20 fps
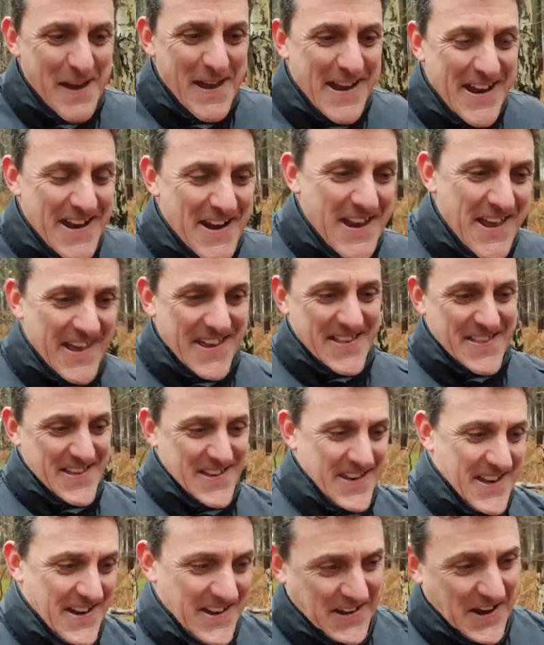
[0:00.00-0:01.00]

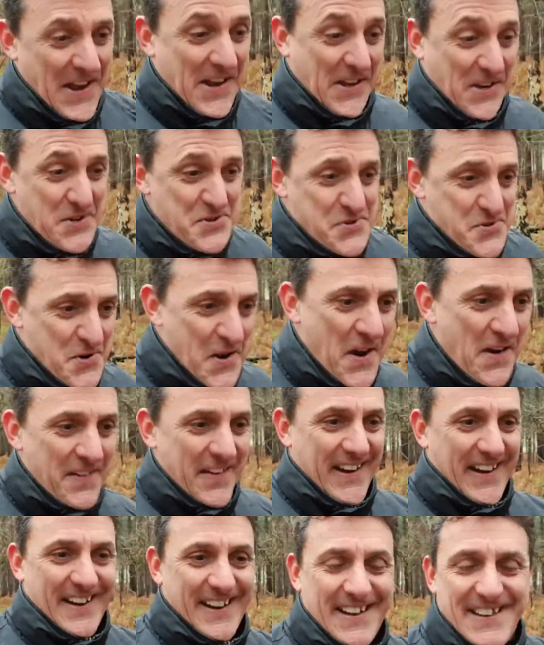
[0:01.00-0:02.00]
a
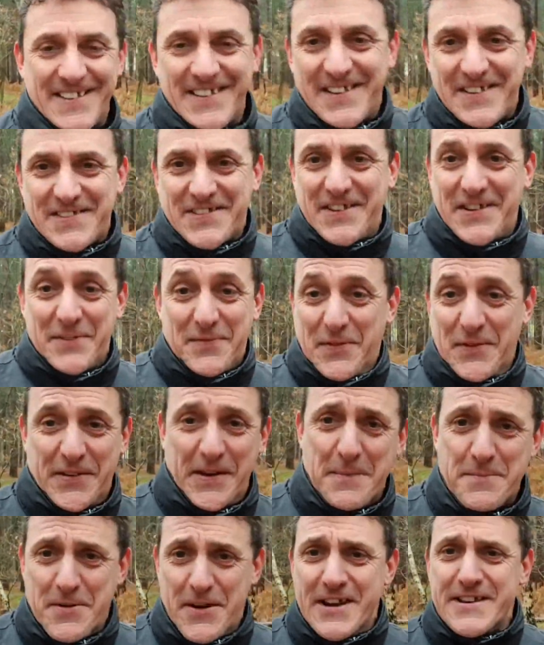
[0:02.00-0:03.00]
contrarian, it's just, for
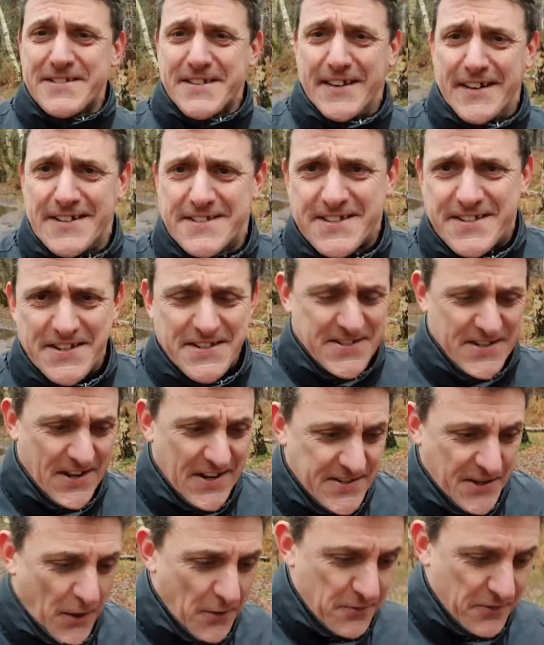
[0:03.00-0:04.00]
some reason, it's just, I
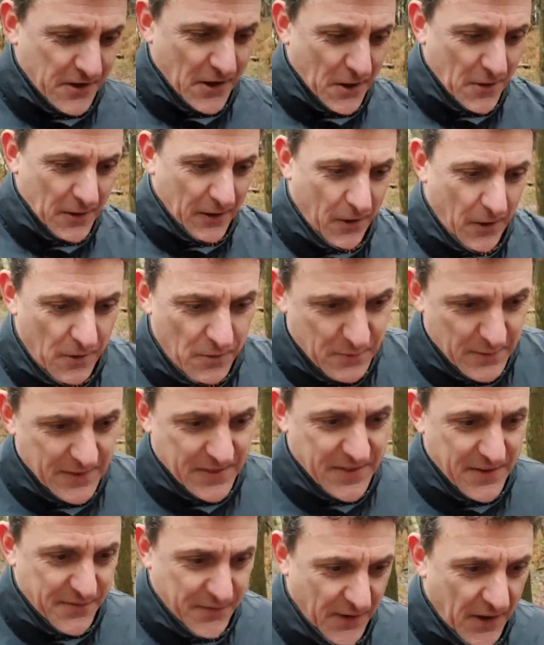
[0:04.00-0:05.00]
don't go along with
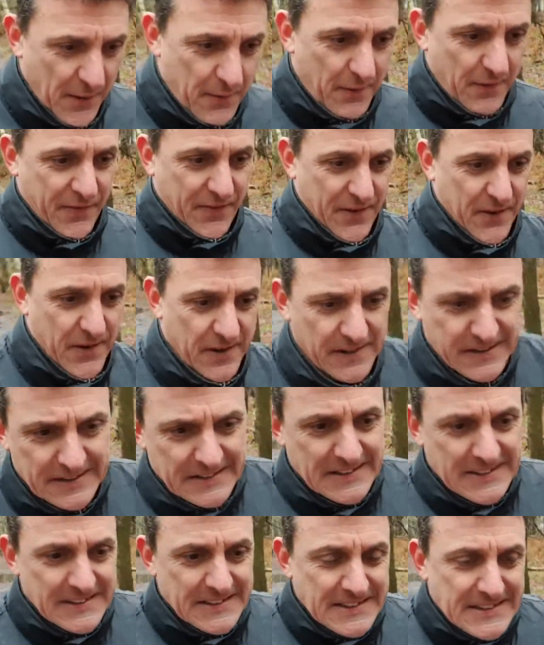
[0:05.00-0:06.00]
the flow of the
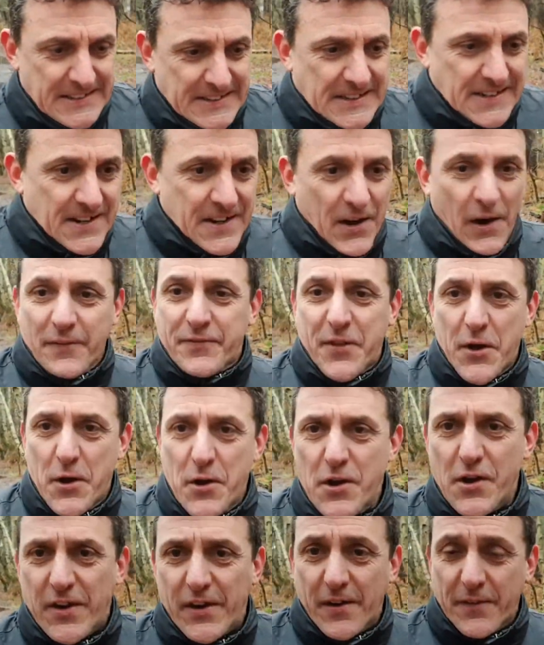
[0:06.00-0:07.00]

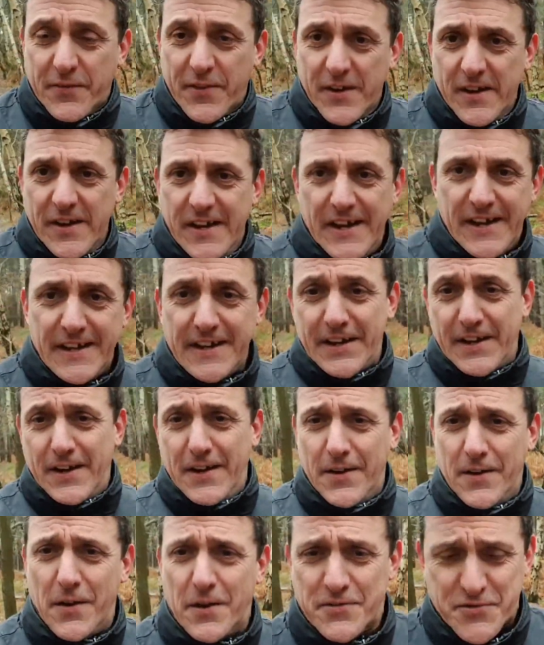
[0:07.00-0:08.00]
herd,
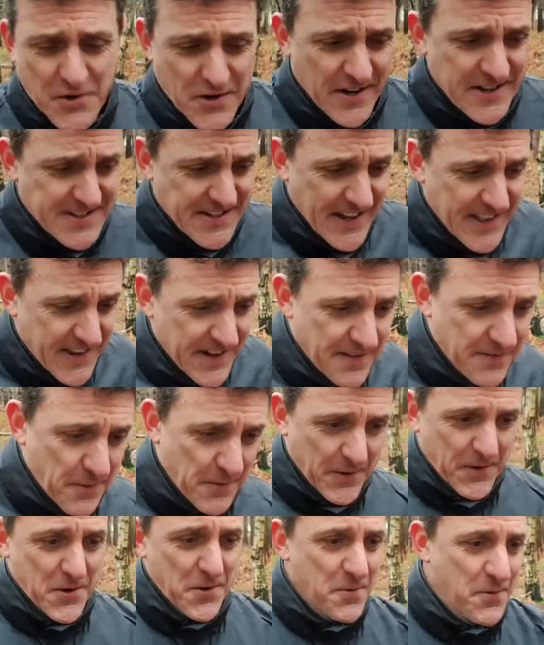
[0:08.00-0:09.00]
not trying to say that
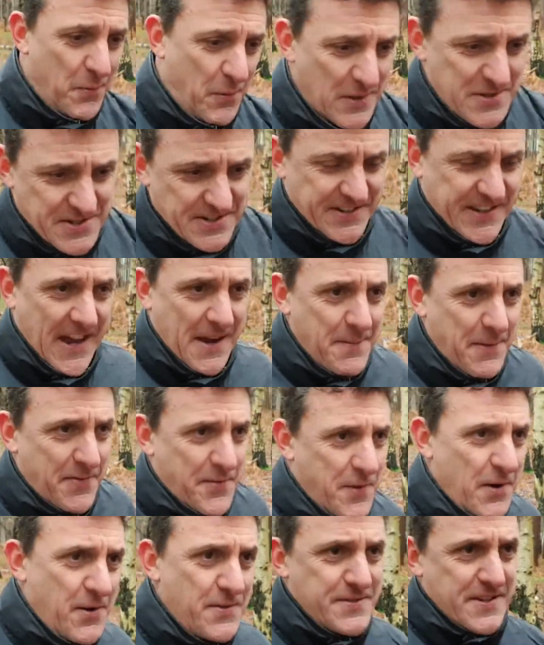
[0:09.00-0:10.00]
everyone who watches Game of
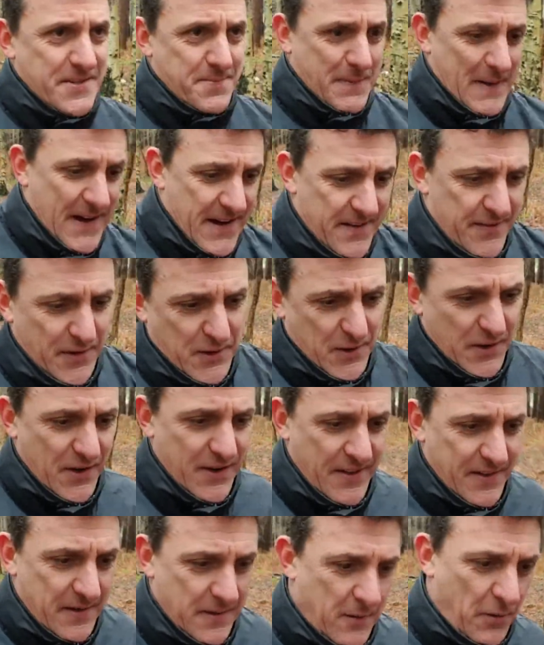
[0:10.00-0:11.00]
Thrones is part of a
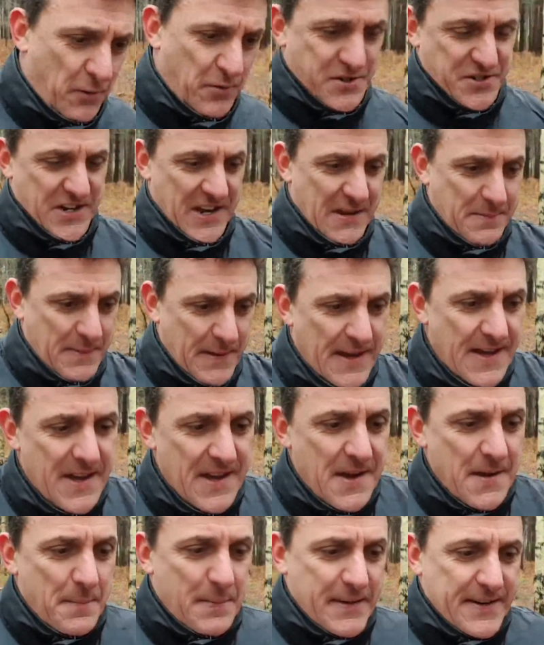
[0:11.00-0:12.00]
herd and they're all sheep,
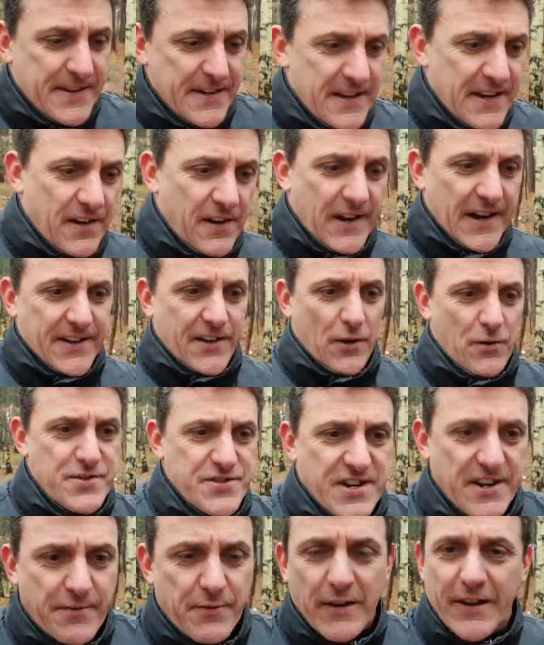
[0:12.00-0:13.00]
but, I don't
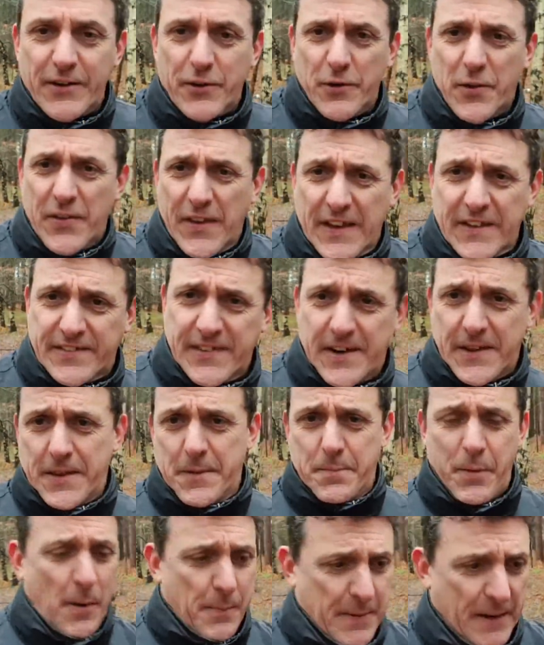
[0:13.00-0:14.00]
generally do things that are the
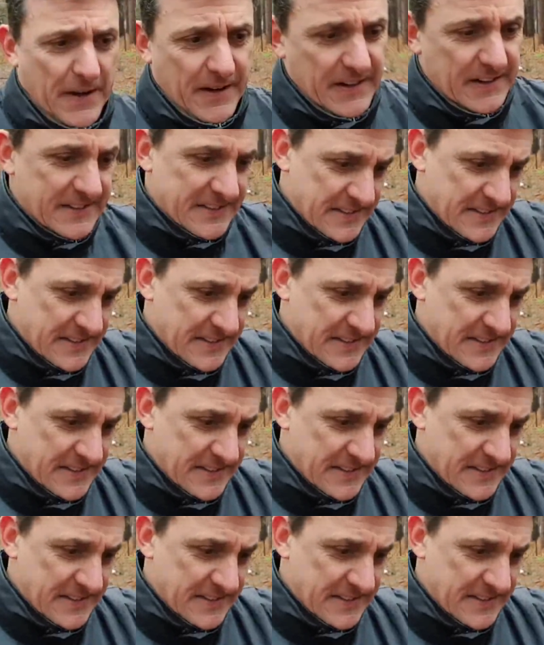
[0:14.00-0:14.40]
popular